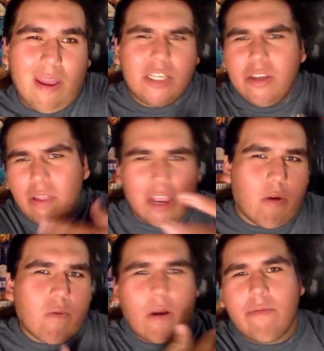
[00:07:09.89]
I was still
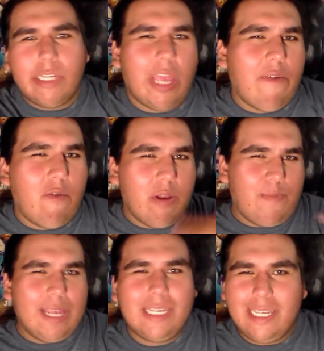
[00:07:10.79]
engrossed even
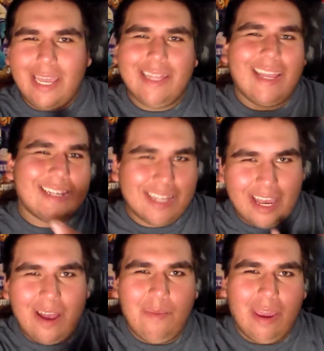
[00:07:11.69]
with me seeing things
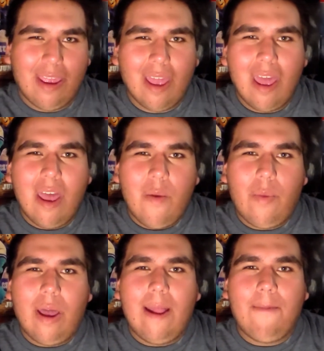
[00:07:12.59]
coming,
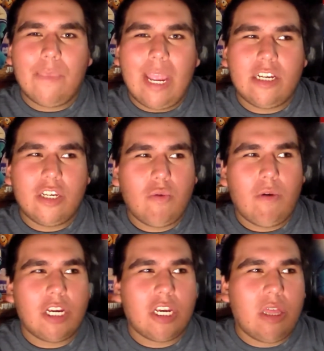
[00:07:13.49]
but I
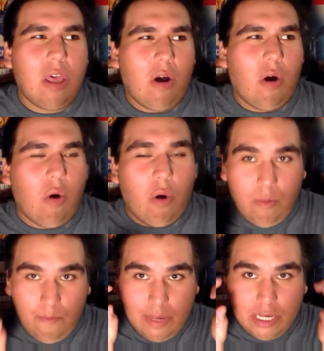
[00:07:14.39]
just wish the
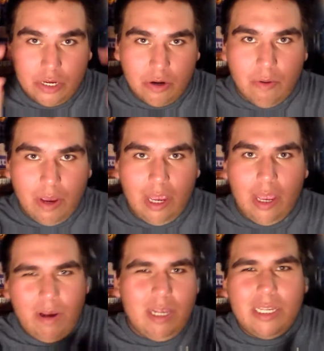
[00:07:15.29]
whole mystery
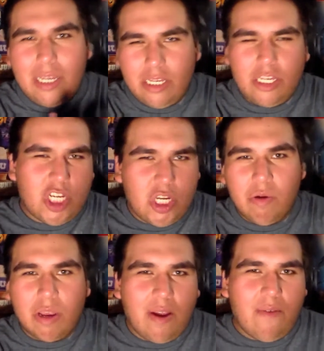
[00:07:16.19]
wasn't
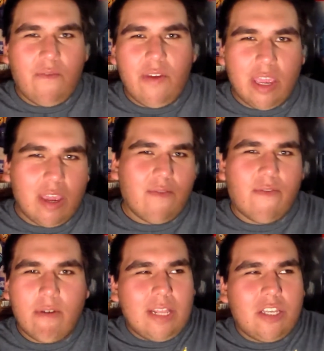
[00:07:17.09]
too convenient.